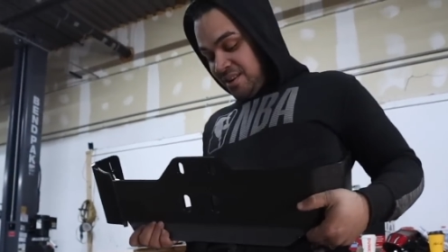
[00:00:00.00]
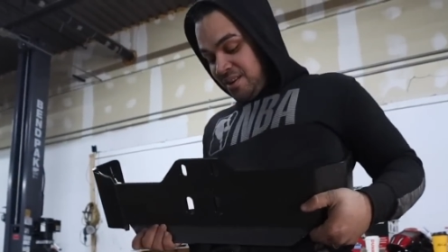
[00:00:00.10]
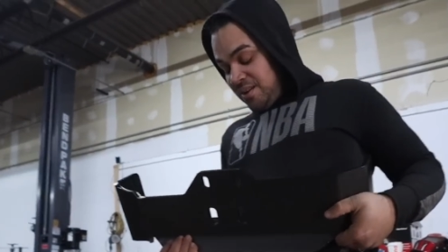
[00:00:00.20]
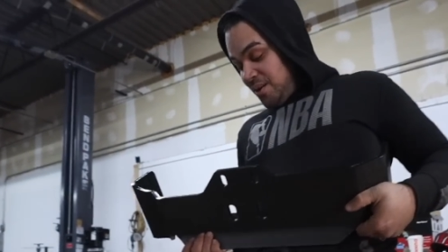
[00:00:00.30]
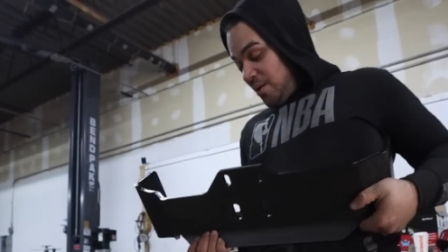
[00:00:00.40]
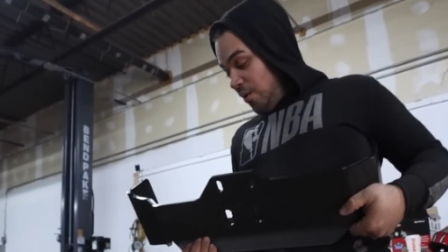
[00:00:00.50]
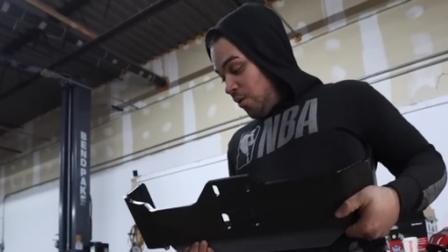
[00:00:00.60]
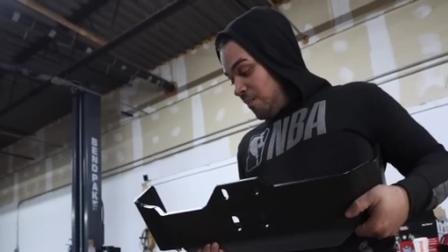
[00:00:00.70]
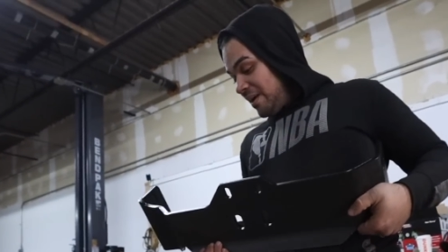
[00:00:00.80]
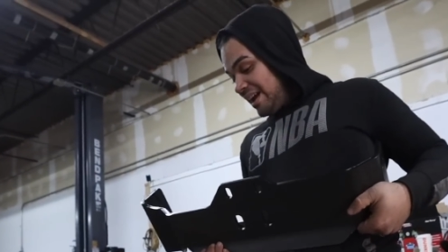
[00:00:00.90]
clean.
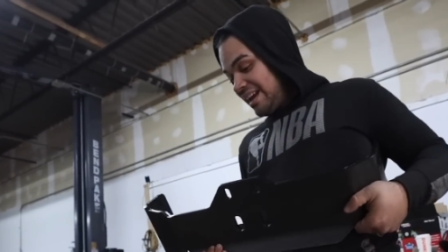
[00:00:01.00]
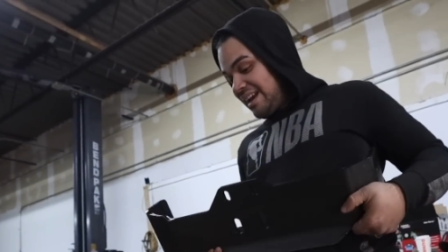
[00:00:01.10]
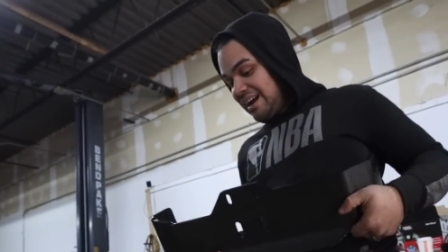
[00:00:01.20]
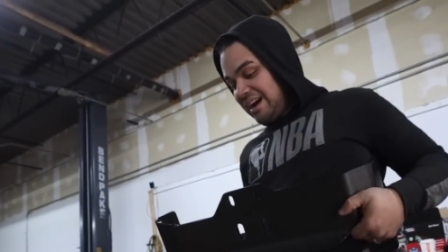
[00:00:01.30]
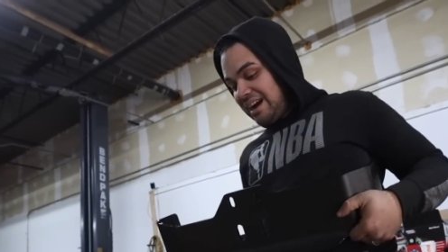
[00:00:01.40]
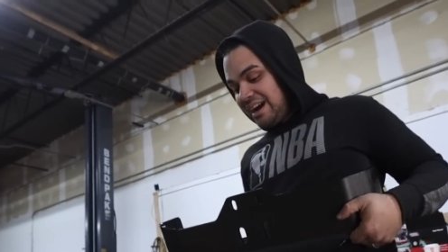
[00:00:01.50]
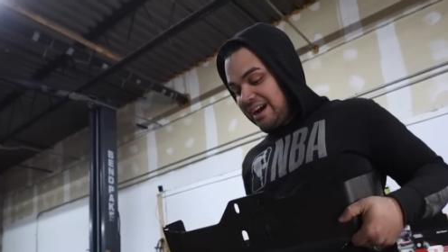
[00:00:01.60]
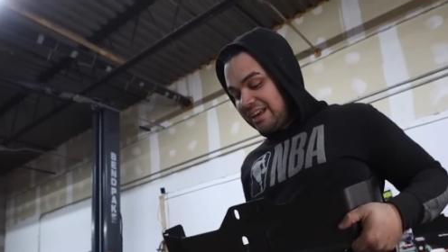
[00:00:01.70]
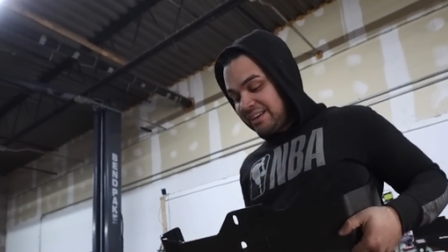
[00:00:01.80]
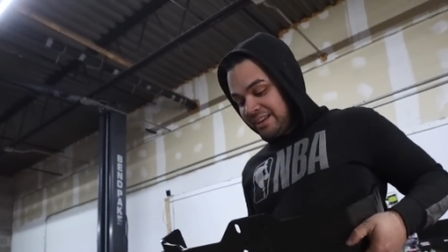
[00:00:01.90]
Oh my
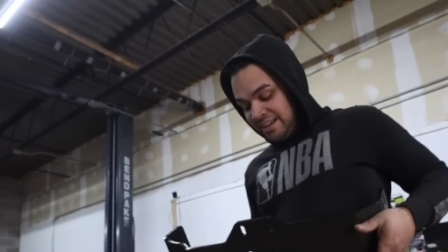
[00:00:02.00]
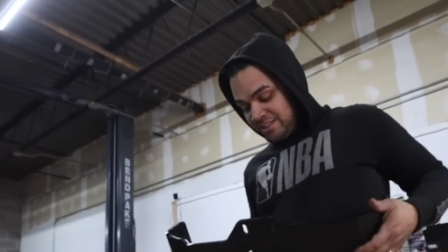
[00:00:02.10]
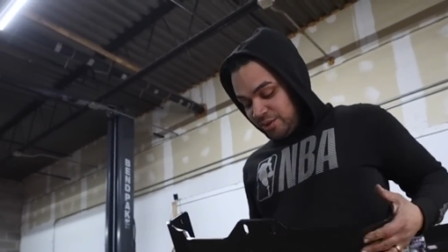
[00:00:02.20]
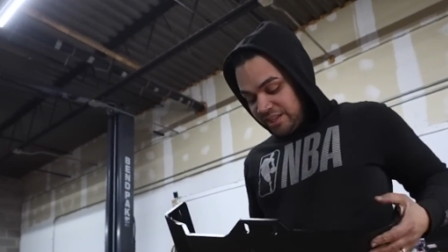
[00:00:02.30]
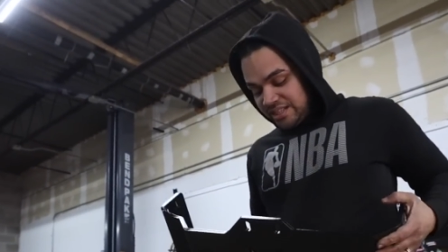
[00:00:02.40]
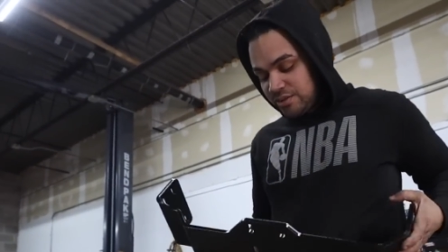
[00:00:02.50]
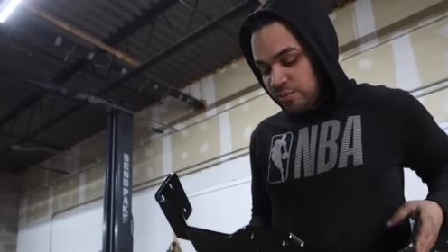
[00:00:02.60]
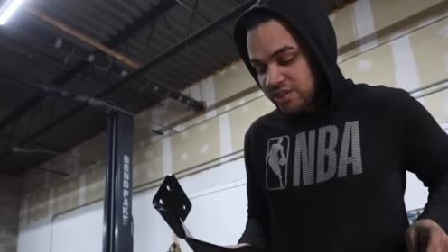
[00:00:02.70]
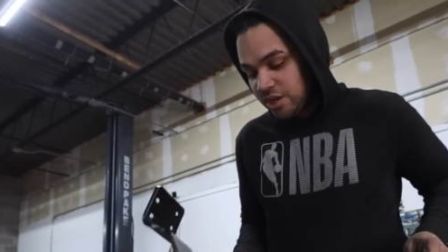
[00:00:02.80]
God. So this is what's